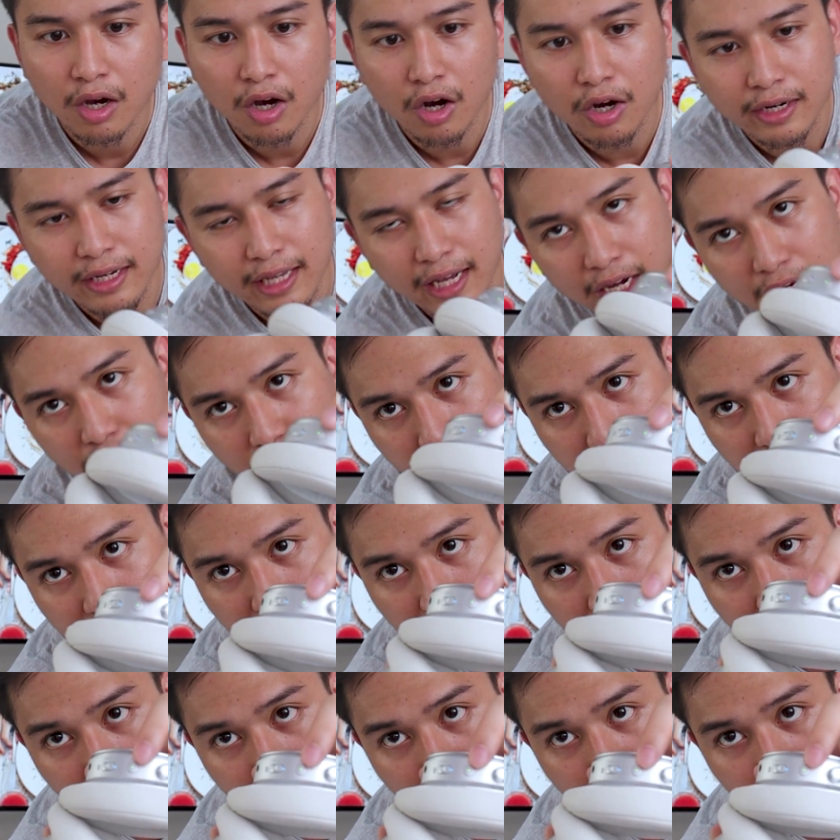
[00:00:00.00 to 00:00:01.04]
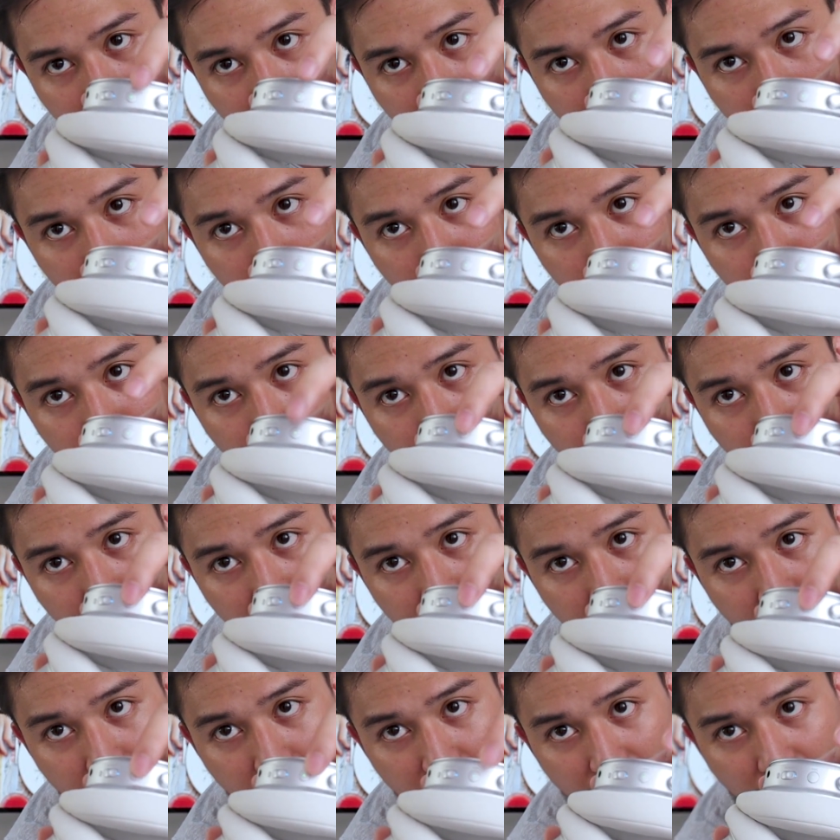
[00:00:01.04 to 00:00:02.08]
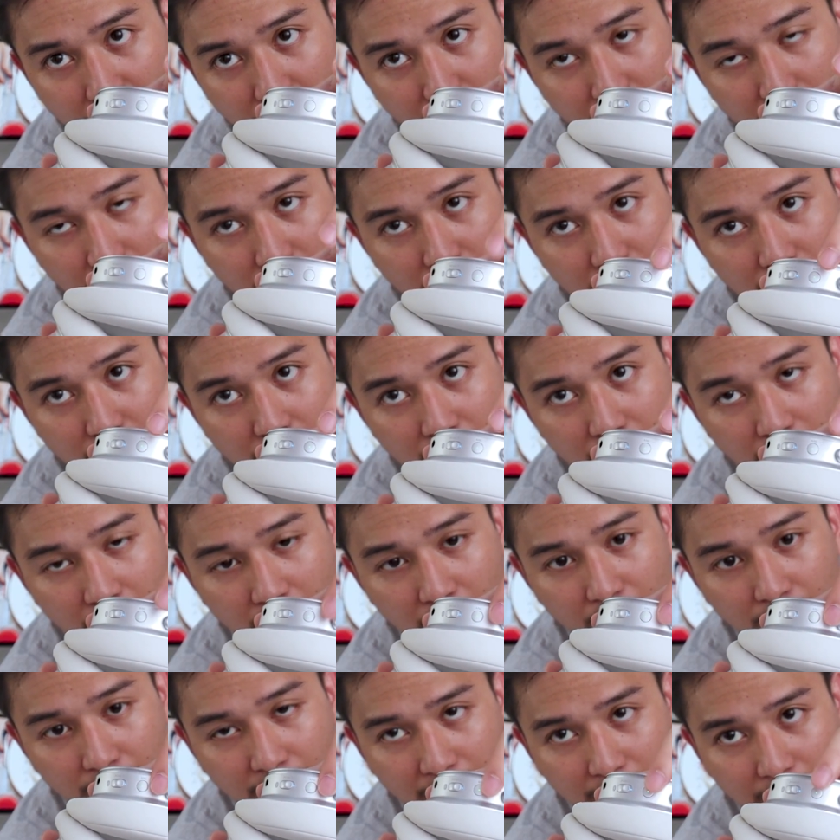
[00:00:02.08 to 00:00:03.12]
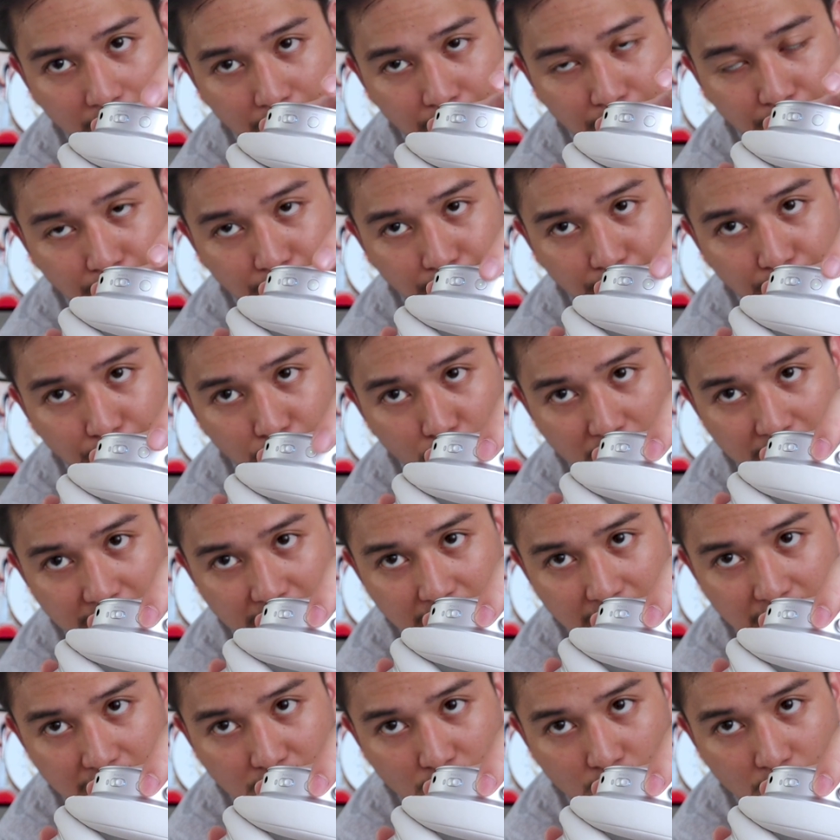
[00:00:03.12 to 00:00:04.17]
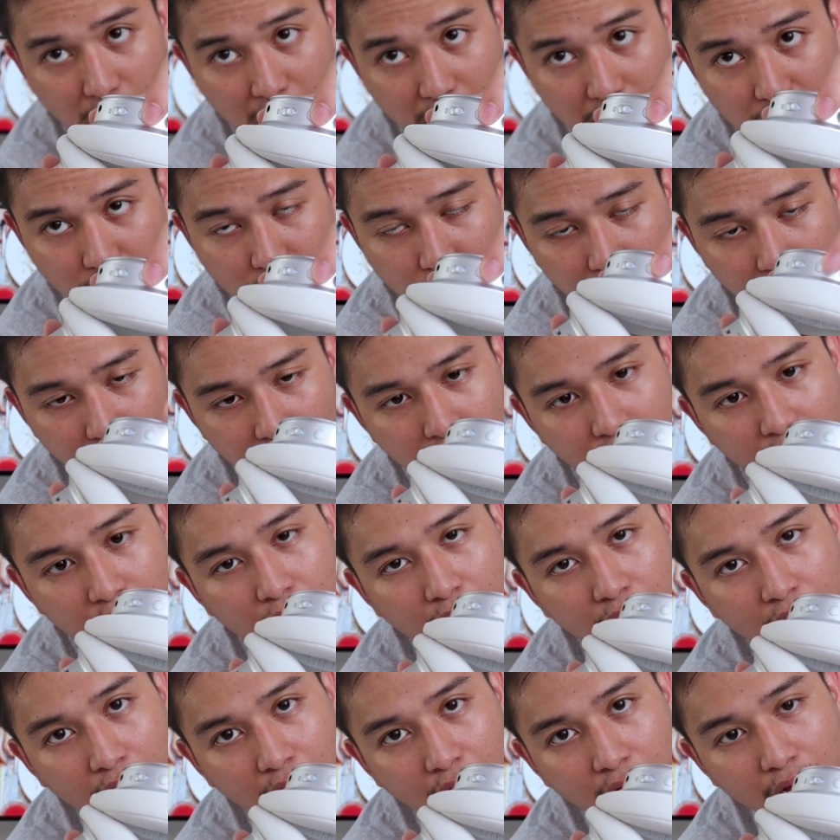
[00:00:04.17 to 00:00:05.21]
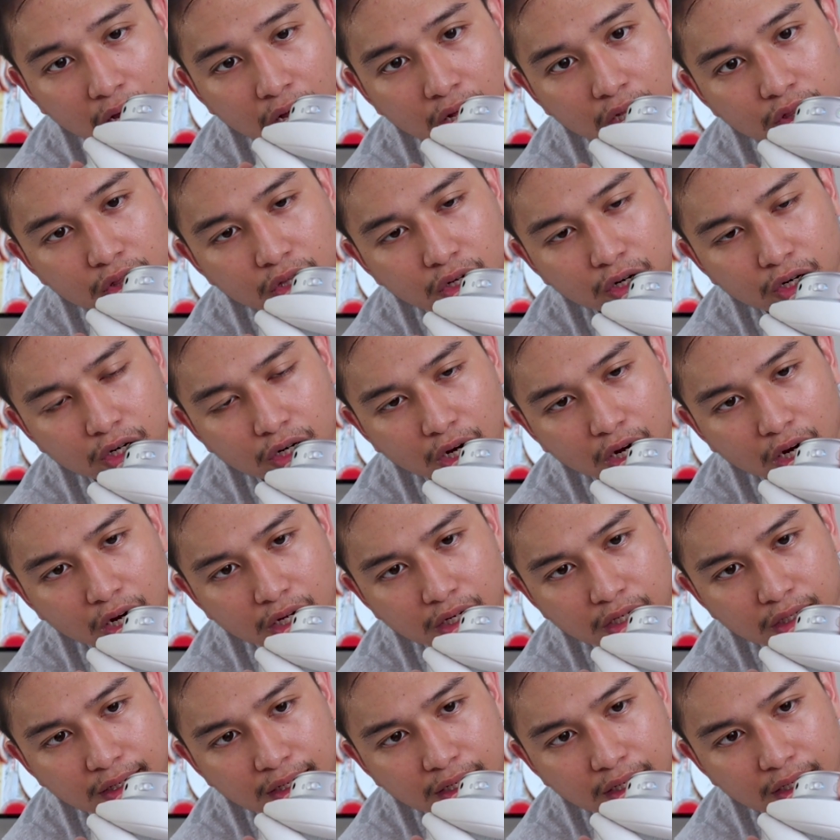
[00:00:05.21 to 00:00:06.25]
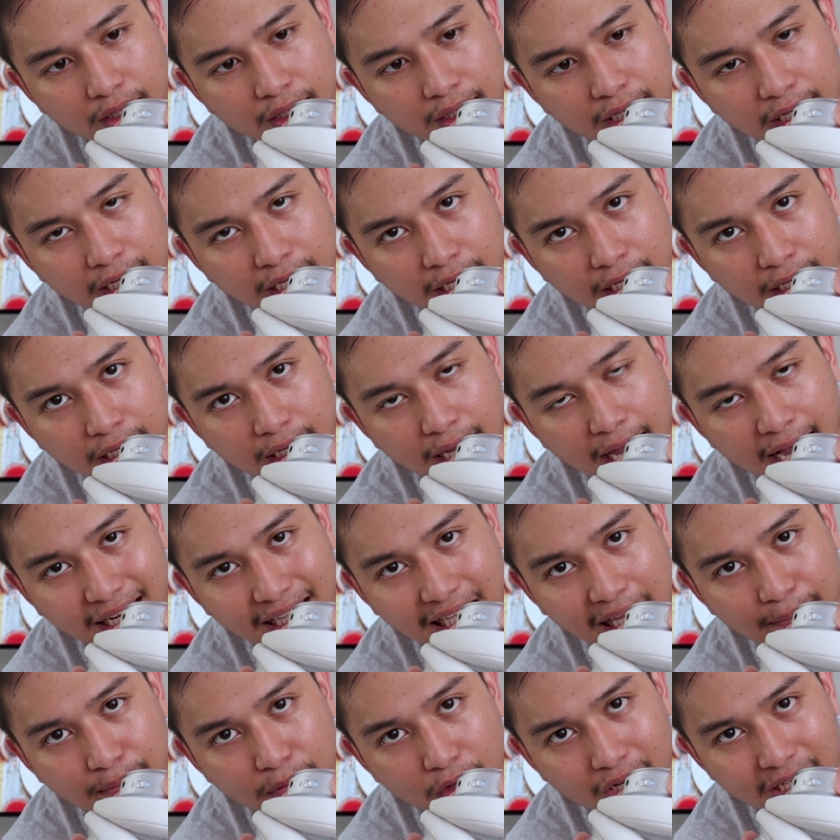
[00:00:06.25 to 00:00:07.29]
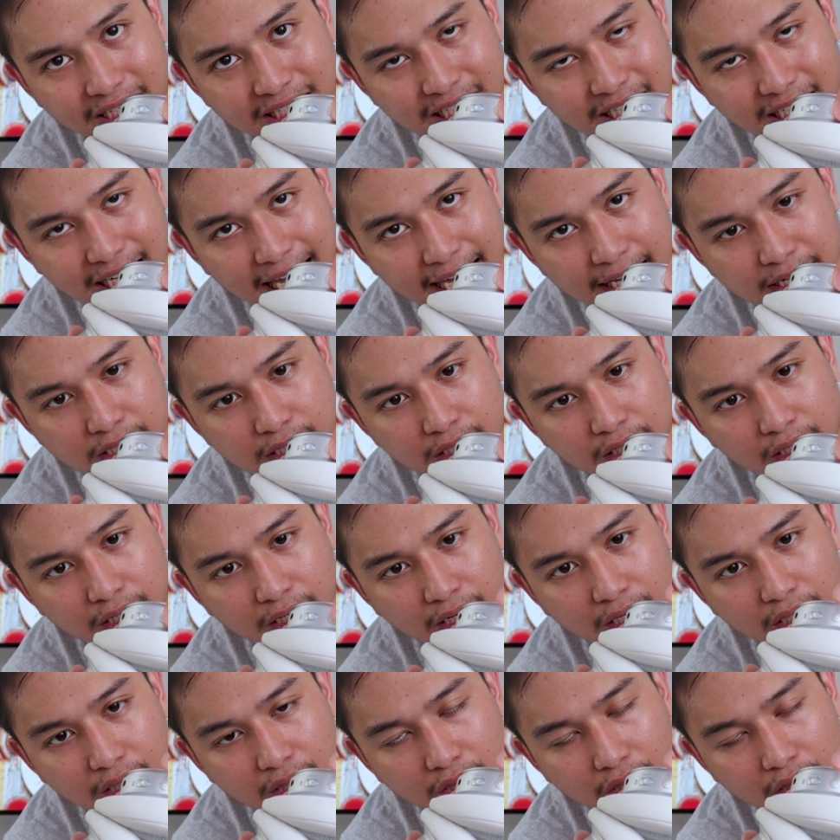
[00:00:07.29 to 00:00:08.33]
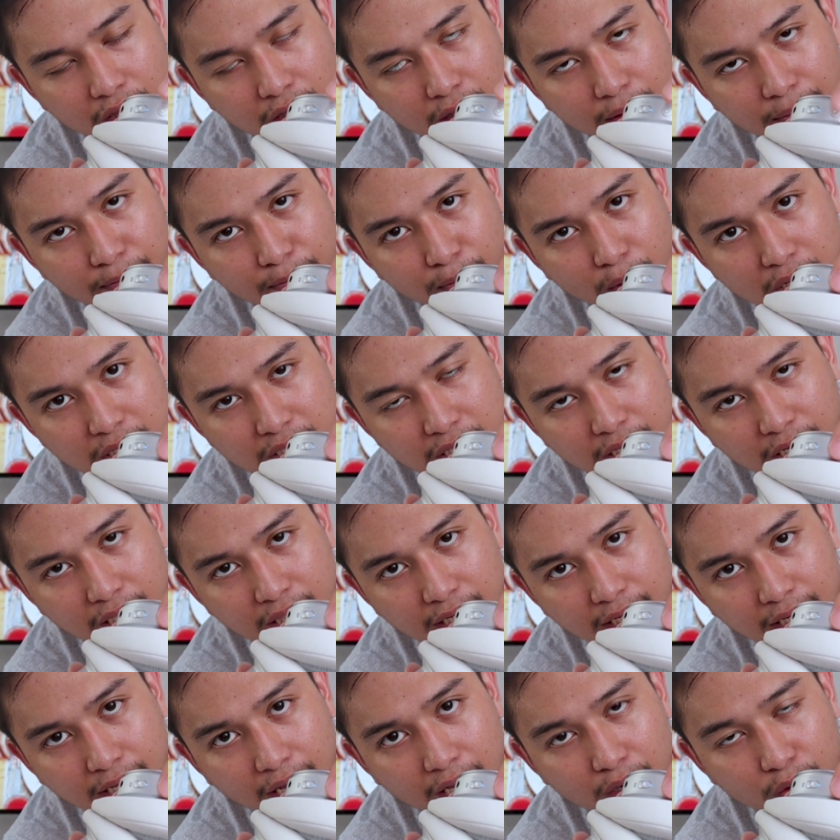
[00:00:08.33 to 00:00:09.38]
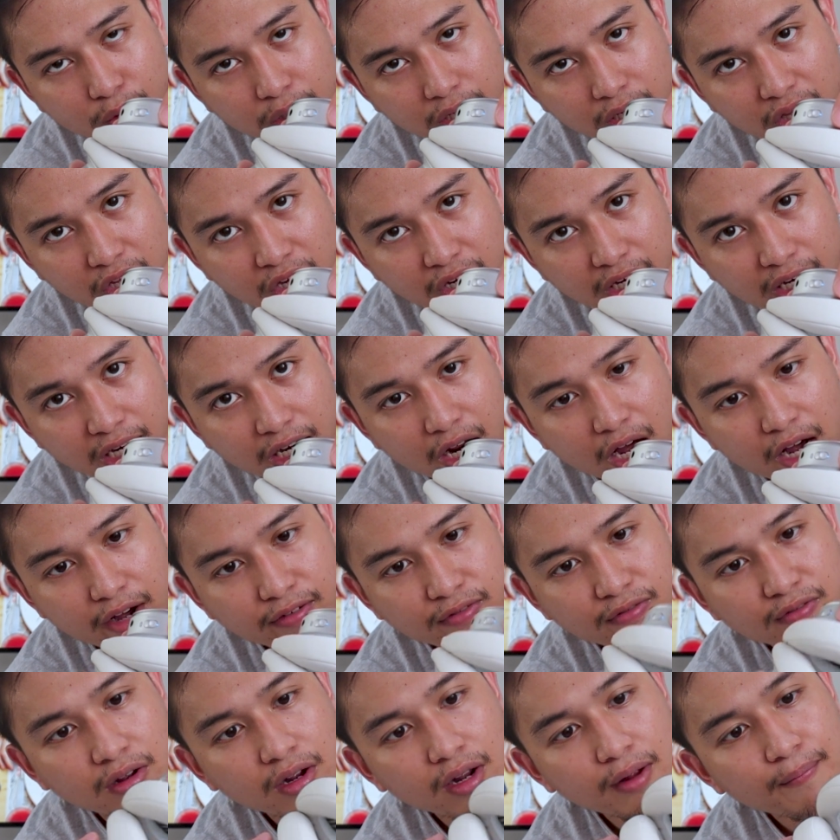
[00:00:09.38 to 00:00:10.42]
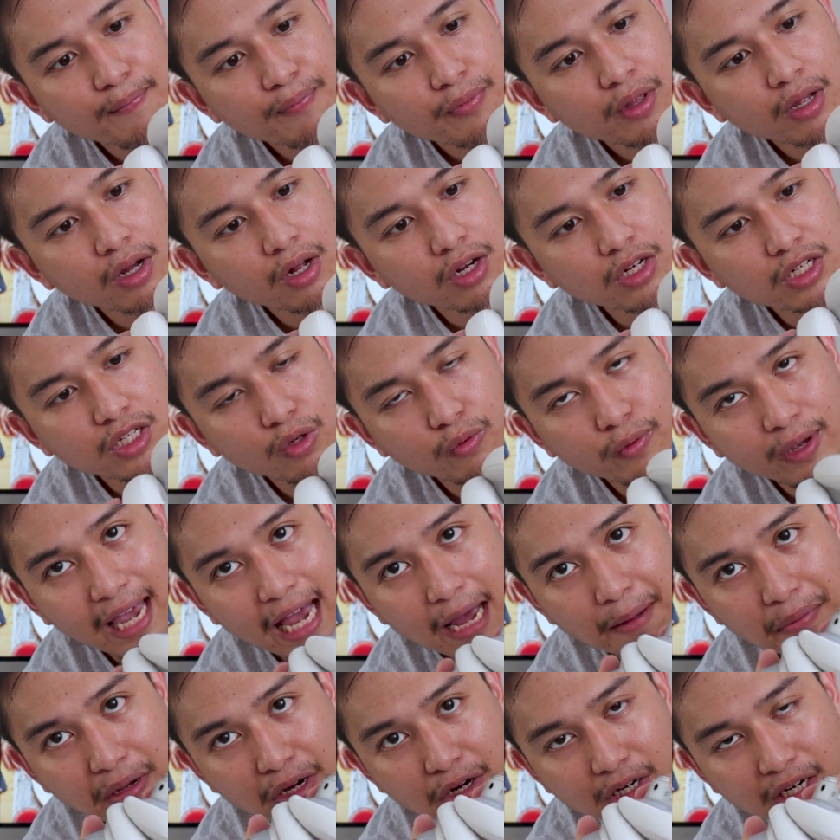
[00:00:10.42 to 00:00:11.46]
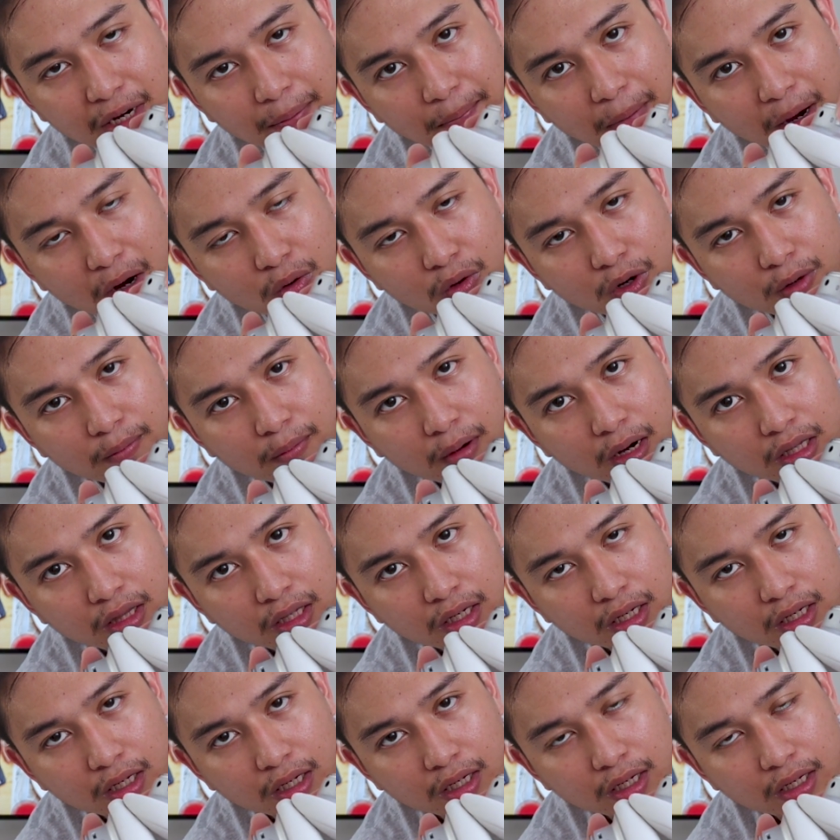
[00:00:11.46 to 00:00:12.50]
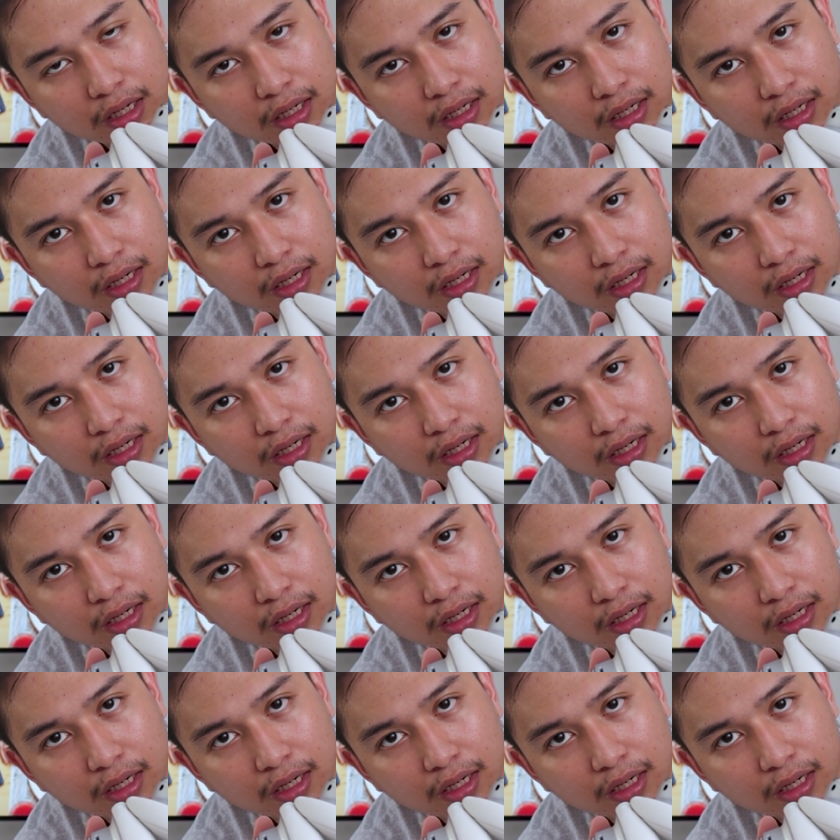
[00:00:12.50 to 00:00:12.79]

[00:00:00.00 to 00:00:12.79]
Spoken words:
On the other side, you can turn on, and pressing this once will turn on the active noise cancelling, and pressing it again will turn it off. Also, we have here the power button.